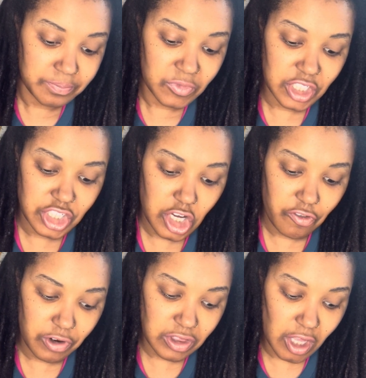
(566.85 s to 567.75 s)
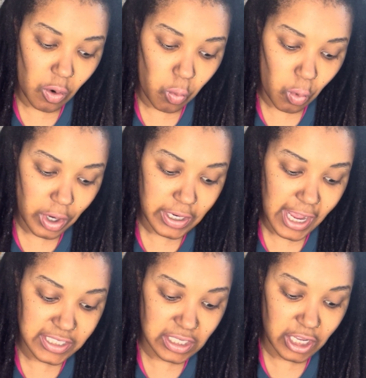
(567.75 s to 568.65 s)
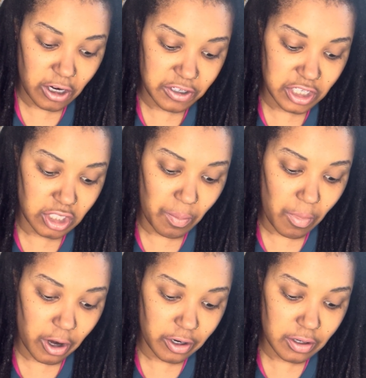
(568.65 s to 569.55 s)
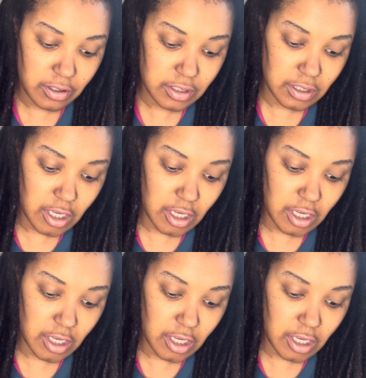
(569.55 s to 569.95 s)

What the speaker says: discovering that one has inherited the markers